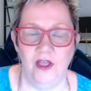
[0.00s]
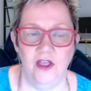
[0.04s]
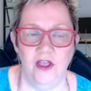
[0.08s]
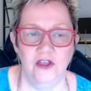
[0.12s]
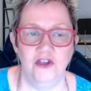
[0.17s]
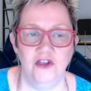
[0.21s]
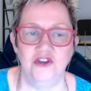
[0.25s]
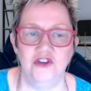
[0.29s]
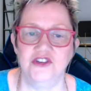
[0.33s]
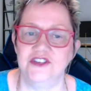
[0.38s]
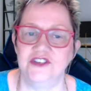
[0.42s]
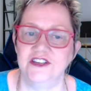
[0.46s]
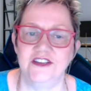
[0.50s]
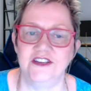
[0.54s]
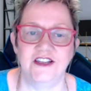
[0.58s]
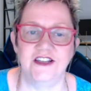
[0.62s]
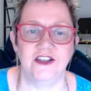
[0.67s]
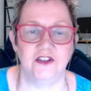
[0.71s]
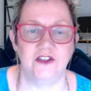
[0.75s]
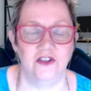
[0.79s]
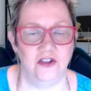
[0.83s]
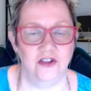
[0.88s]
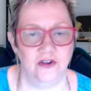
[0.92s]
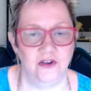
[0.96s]
You just need to
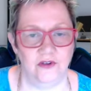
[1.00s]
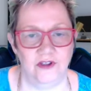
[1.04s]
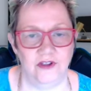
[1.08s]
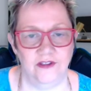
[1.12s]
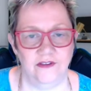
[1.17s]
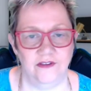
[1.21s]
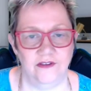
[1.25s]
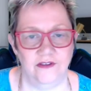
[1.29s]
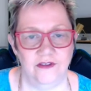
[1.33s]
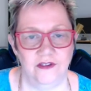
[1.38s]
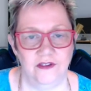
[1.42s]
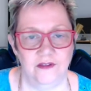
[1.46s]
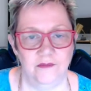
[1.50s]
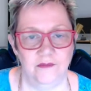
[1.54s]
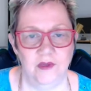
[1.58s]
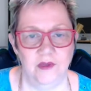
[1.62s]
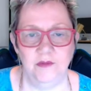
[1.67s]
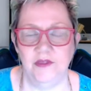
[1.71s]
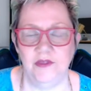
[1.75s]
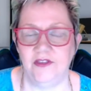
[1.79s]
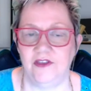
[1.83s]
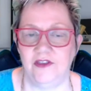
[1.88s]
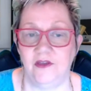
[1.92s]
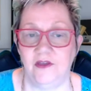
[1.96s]
get curious. Maybe
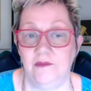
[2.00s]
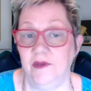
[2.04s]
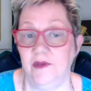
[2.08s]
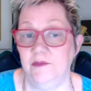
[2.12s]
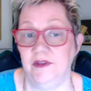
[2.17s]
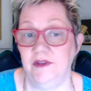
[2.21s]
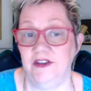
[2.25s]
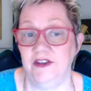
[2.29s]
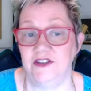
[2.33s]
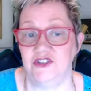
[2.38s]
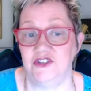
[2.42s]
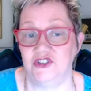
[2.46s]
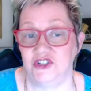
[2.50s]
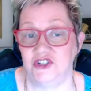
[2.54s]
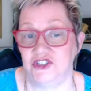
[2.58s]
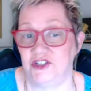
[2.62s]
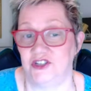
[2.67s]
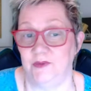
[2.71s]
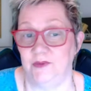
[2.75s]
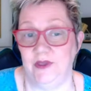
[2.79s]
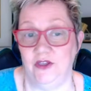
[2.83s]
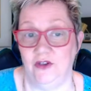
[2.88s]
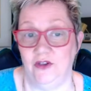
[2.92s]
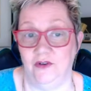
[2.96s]
the commitment is just to
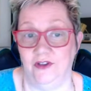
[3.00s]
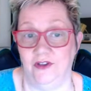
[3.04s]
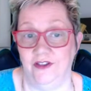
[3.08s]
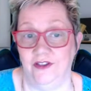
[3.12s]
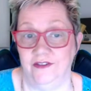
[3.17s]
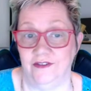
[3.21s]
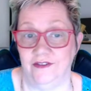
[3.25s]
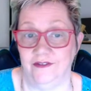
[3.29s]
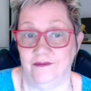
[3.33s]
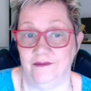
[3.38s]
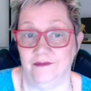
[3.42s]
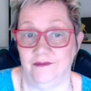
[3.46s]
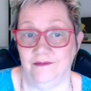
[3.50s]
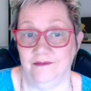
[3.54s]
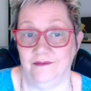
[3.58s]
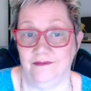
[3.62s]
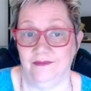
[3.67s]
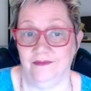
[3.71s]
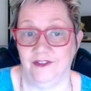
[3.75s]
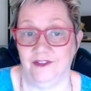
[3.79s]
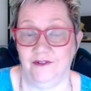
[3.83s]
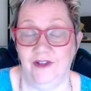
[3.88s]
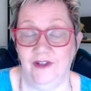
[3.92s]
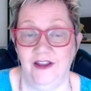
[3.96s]
be curious,
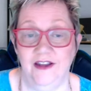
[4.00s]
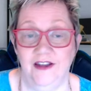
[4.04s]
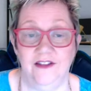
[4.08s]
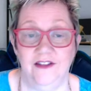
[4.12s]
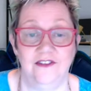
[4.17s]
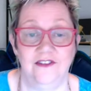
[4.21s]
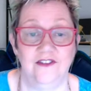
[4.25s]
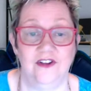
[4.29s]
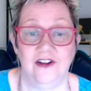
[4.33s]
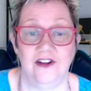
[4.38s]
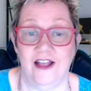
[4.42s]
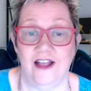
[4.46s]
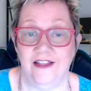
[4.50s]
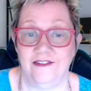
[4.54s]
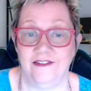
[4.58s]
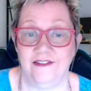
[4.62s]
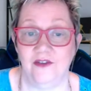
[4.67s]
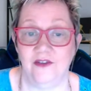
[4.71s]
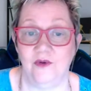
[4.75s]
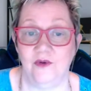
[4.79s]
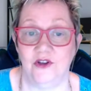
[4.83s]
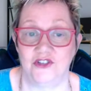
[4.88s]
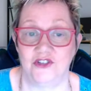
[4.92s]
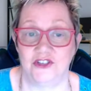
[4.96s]
all right? And start
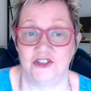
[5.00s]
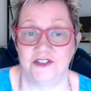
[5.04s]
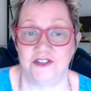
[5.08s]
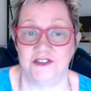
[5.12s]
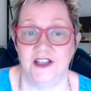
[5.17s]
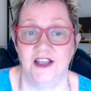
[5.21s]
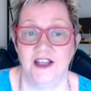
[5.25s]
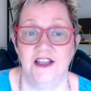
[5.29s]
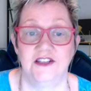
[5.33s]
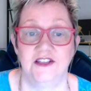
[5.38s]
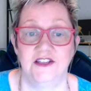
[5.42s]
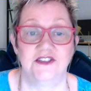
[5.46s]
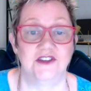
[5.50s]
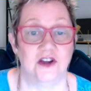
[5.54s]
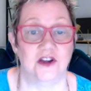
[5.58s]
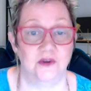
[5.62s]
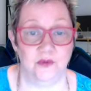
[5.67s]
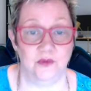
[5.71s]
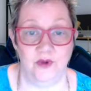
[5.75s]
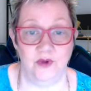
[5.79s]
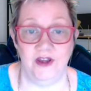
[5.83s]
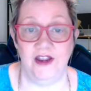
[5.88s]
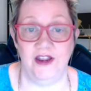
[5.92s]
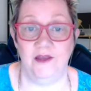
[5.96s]
asking questions, start
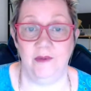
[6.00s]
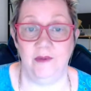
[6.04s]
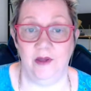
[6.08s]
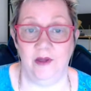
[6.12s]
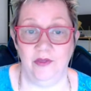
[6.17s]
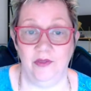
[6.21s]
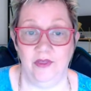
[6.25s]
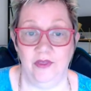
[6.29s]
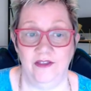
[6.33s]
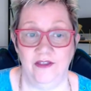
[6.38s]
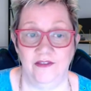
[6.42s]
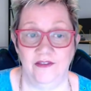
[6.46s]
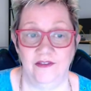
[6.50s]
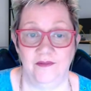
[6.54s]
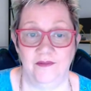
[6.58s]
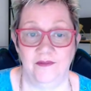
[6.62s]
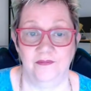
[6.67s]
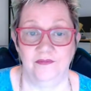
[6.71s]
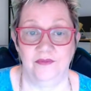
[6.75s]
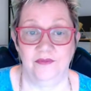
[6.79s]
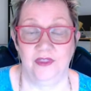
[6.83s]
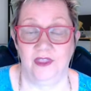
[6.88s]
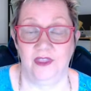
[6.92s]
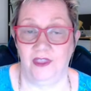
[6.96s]
reading about things.
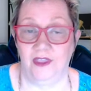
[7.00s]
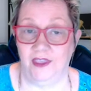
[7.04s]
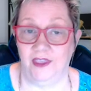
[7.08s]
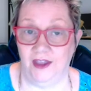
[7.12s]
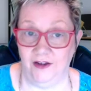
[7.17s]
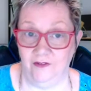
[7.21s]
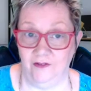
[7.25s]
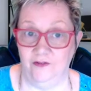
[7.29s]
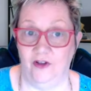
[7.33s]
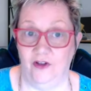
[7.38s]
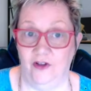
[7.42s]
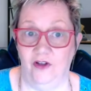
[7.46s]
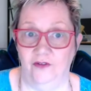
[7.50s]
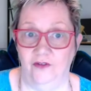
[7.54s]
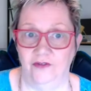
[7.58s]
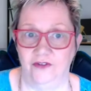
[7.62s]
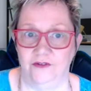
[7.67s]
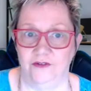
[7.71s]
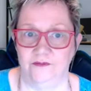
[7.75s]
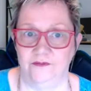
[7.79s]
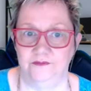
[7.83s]
Get involved.